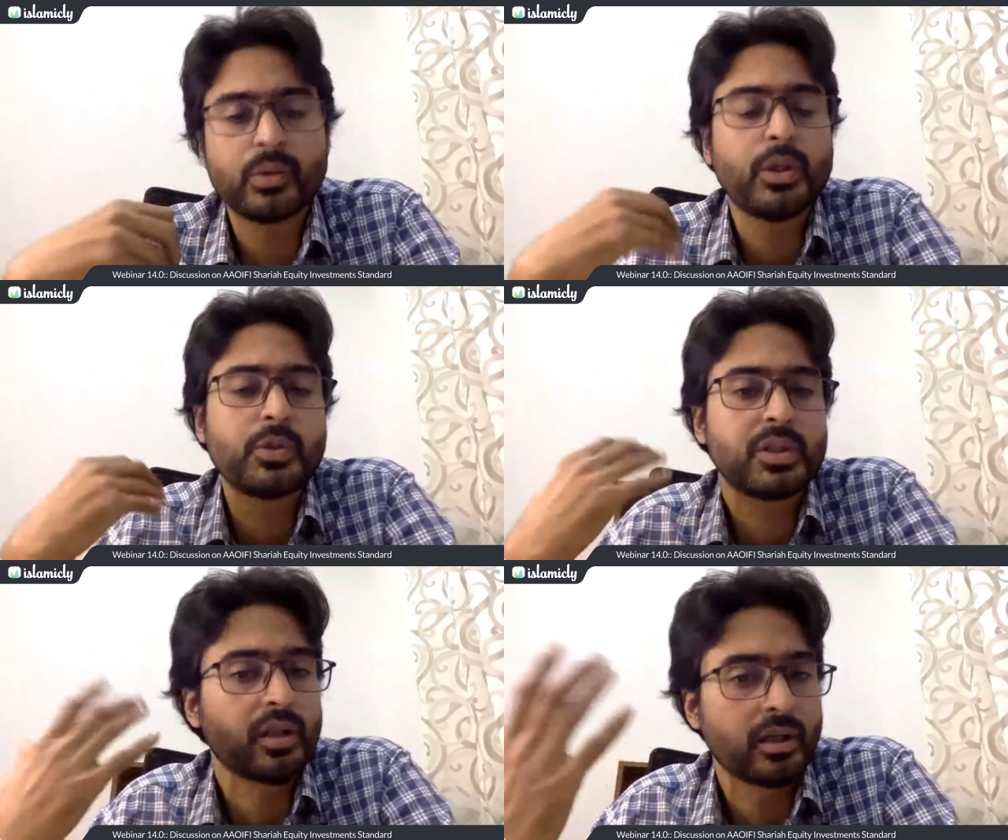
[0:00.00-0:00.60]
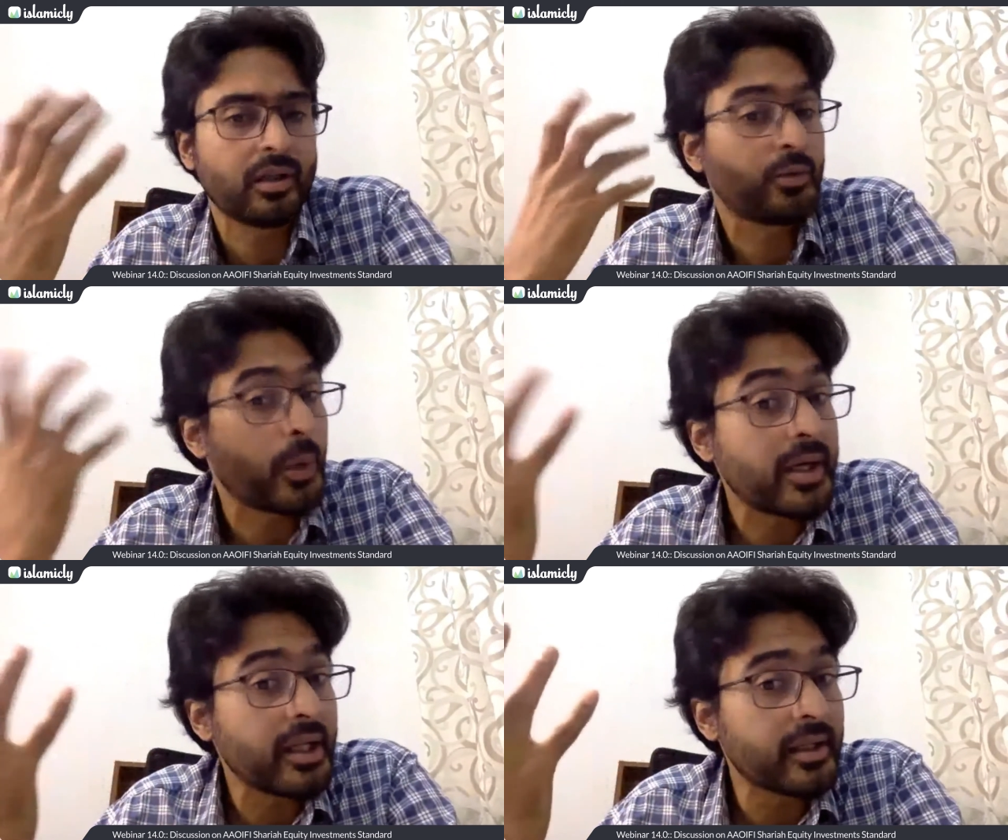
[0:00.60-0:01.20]
which we started off
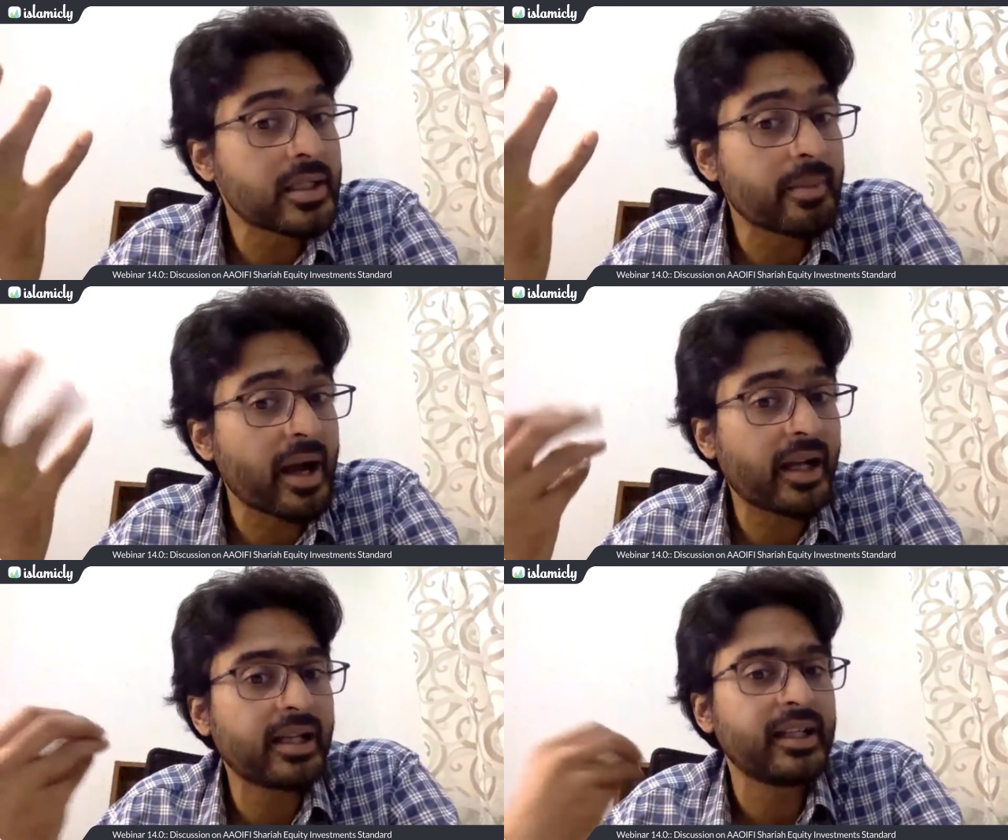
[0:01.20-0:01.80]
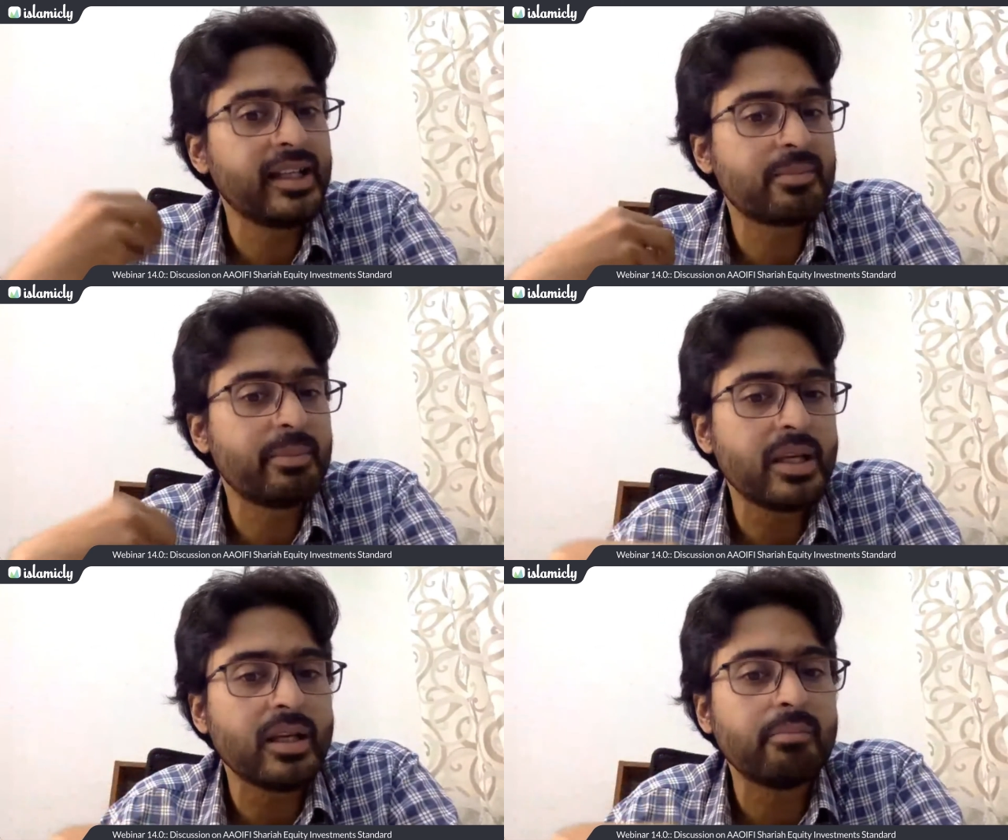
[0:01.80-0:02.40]
20 years back, is
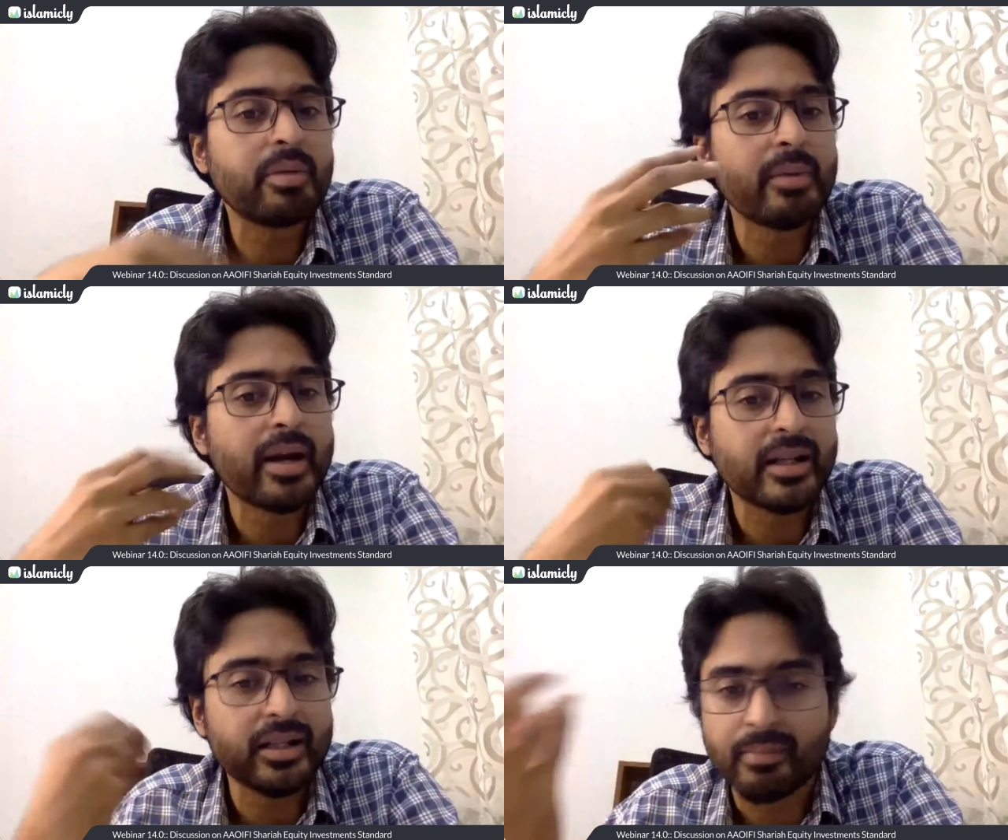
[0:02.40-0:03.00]
being implemented